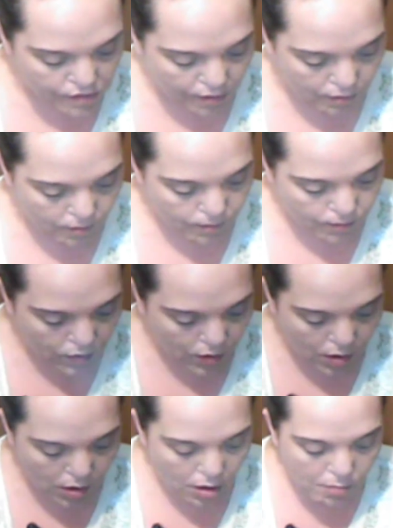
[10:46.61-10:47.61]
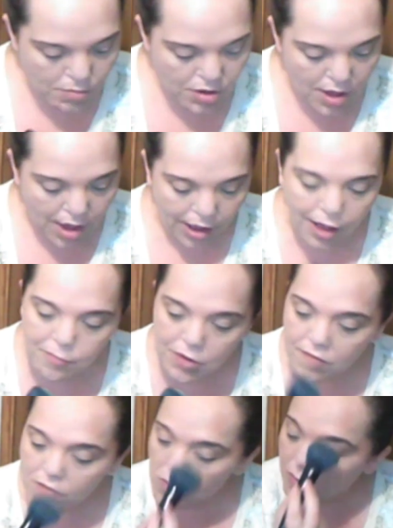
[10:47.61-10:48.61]
So, but yeah,
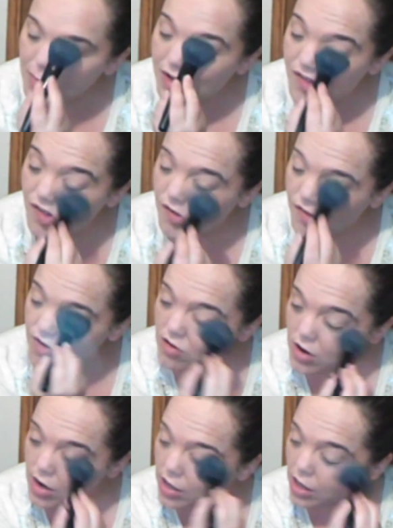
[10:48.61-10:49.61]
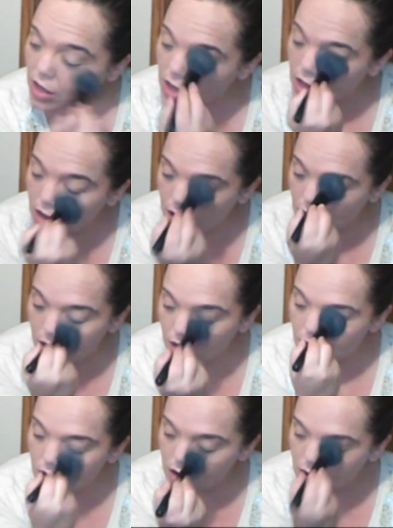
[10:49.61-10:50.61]
I'm living with my sister and
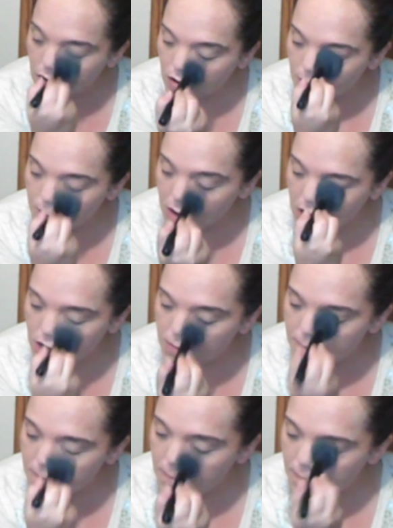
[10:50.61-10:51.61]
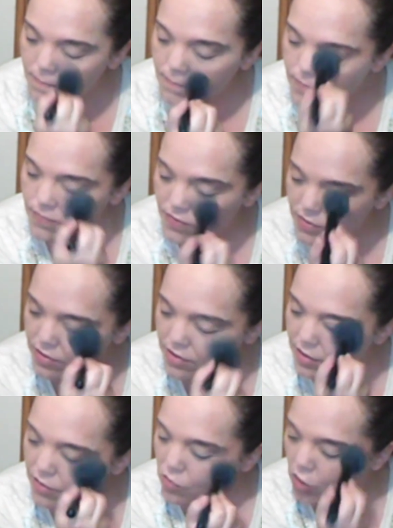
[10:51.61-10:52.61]
her mom
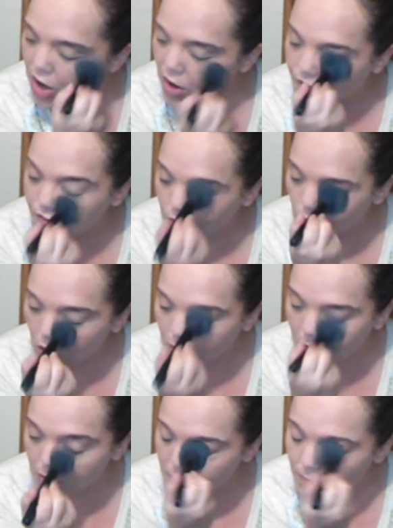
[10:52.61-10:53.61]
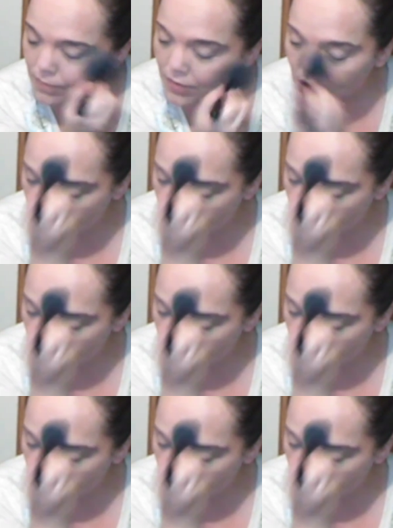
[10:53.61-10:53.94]
who I also call mom.